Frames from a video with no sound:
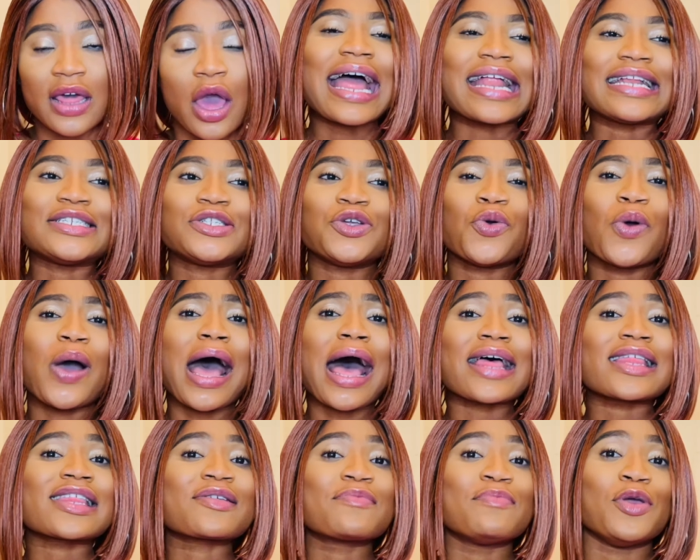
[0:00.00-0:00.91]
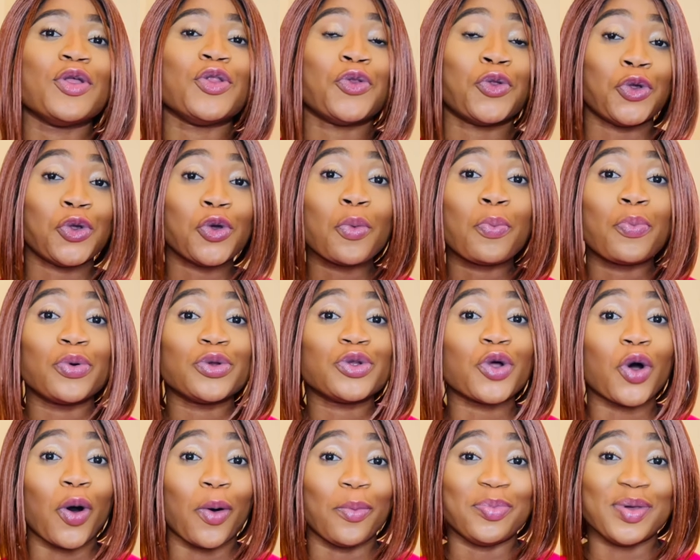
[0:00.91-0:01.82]
And you ask me, do you put
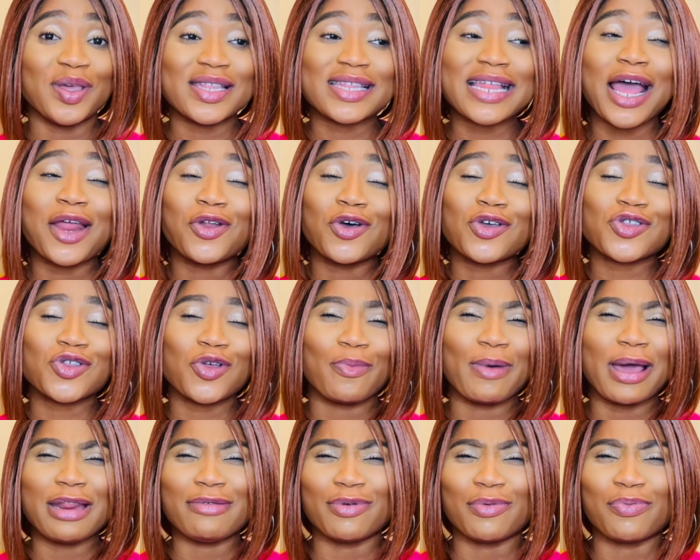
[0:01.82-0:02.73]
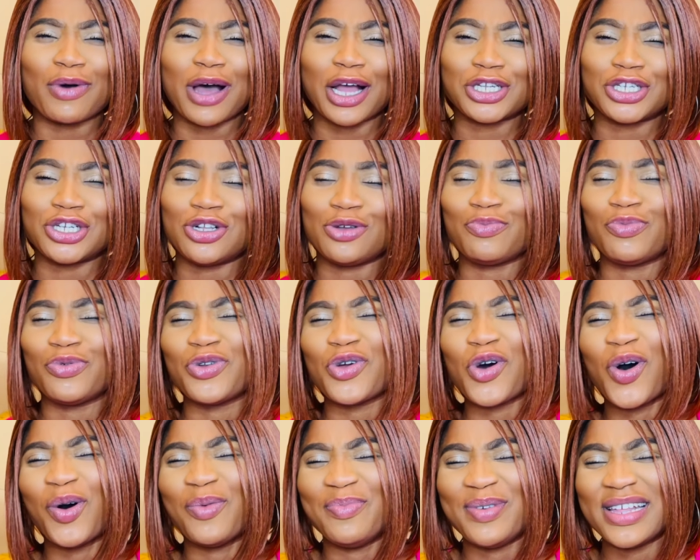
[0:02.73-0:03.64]
hobbies? I know so many people actually put
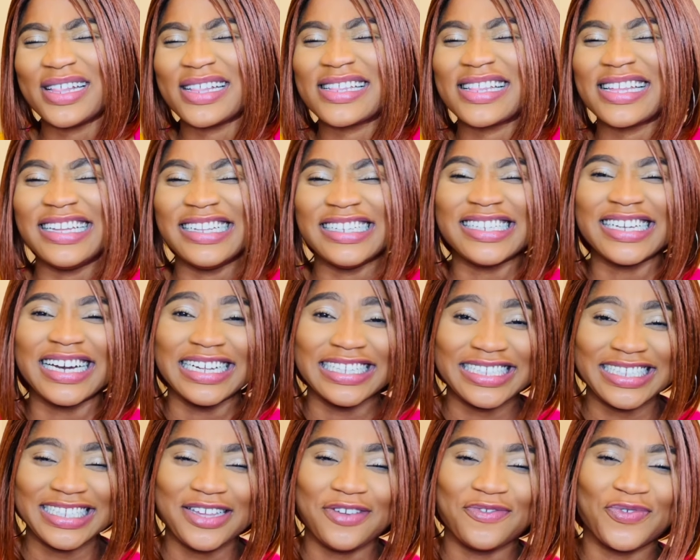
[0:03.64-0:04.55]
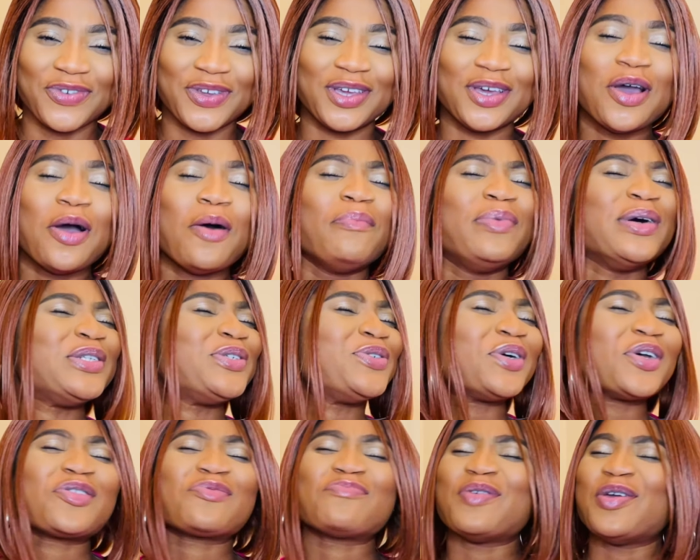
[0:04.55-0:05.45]
hobbies in their CV, but
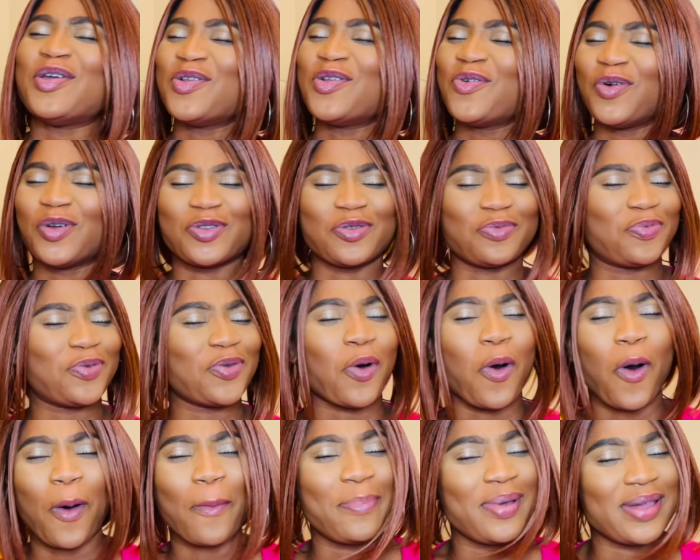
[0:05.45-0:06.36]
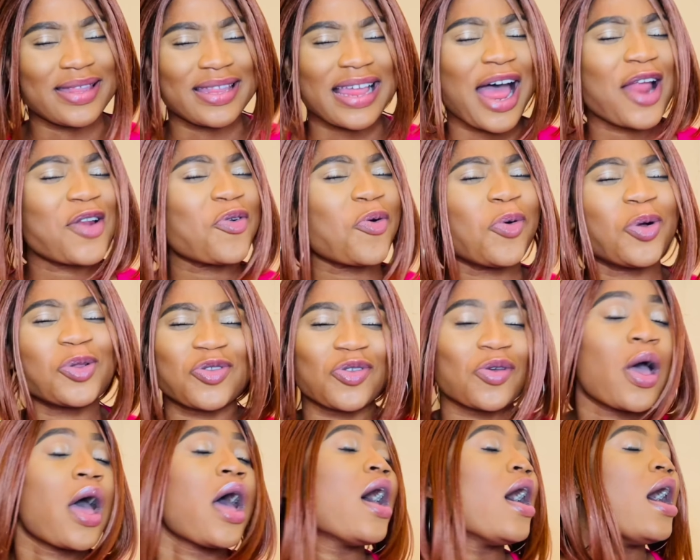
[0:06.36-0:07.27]
trust me, you don't want to put hobbies. I don't want
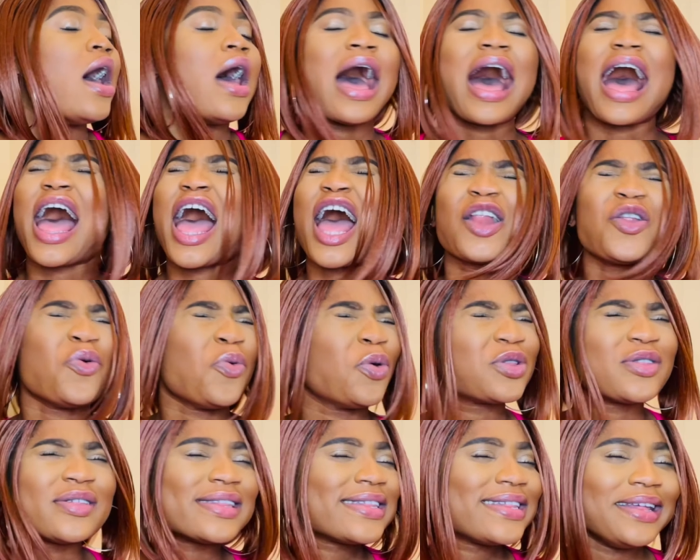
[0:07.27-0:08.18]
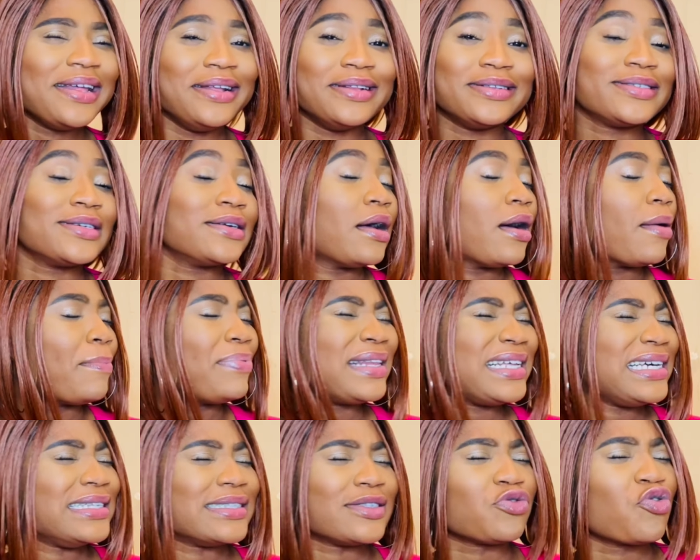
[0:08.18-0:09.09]
to see it.
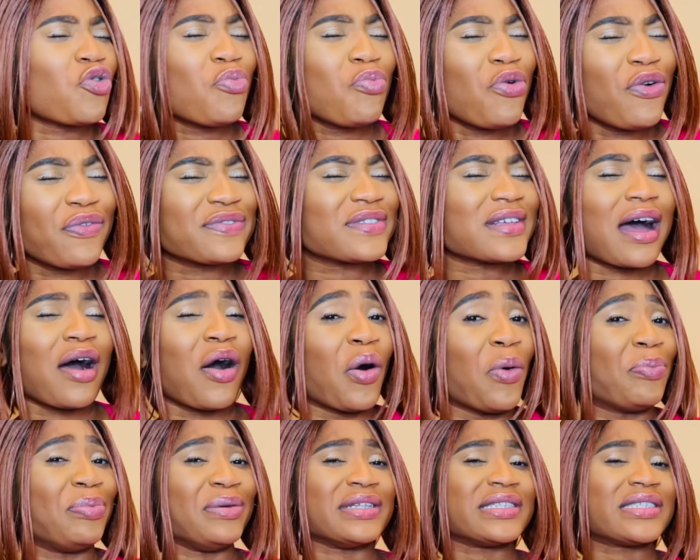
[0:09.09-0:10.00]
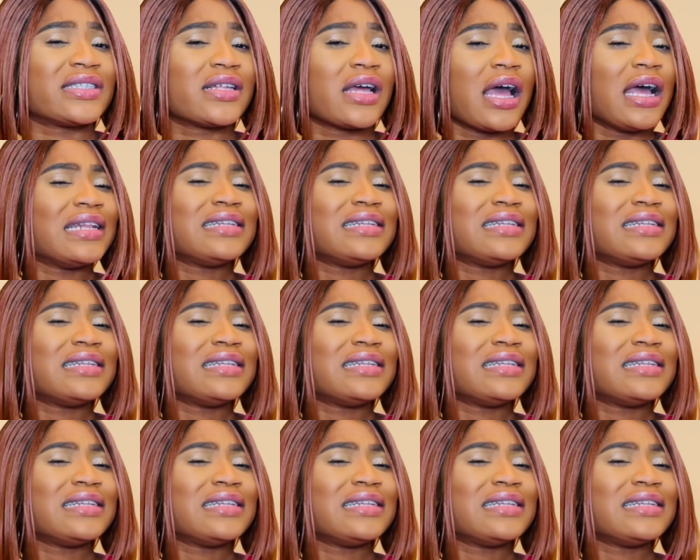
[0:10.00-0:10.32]
Please remove that hobbies.